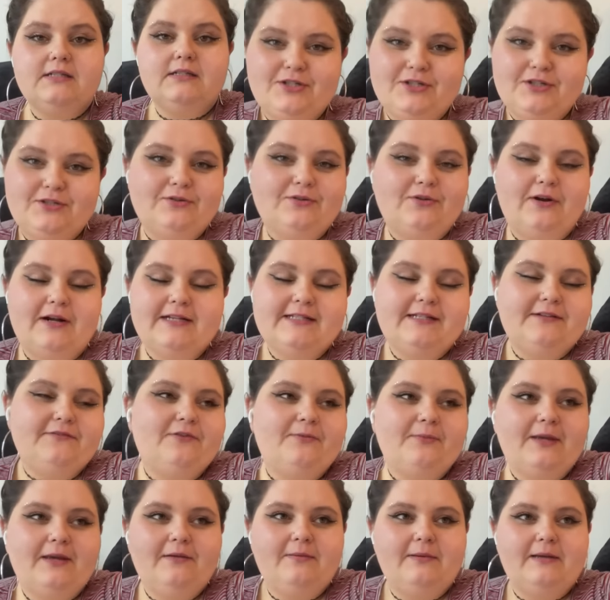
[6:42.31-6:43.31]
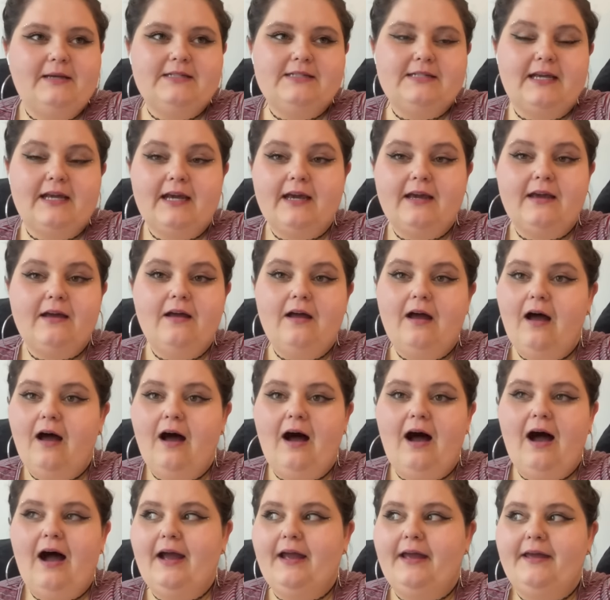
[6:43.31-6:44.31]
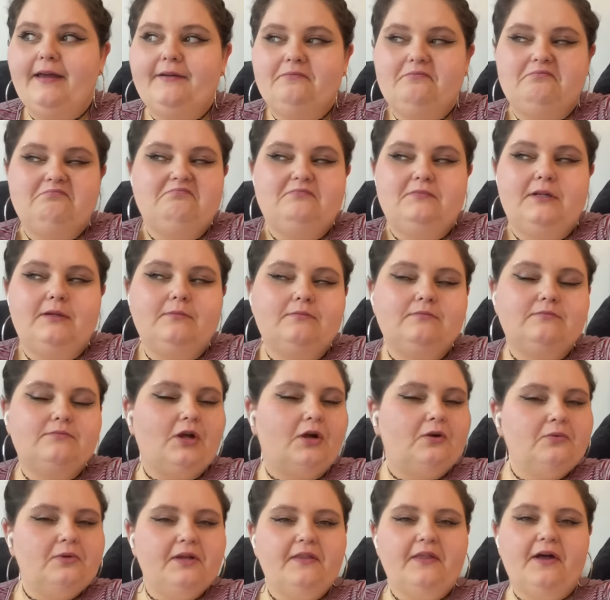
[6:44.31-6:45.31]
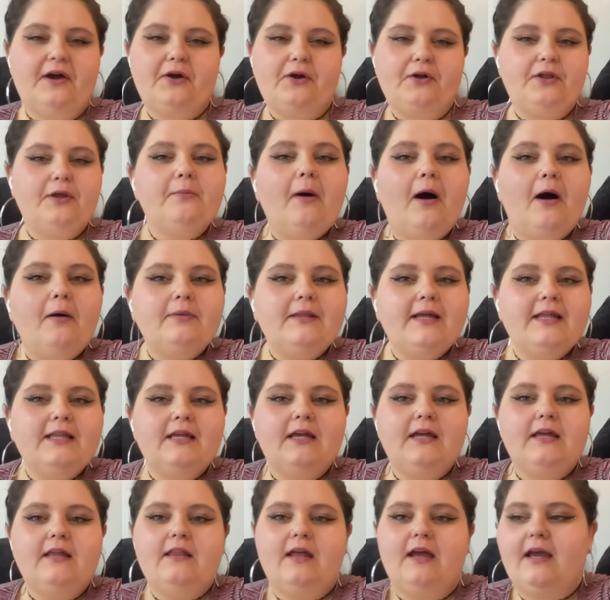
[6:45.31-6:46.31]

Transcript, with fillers: It's just so crazy for me because like I'm not really that girly pop lately.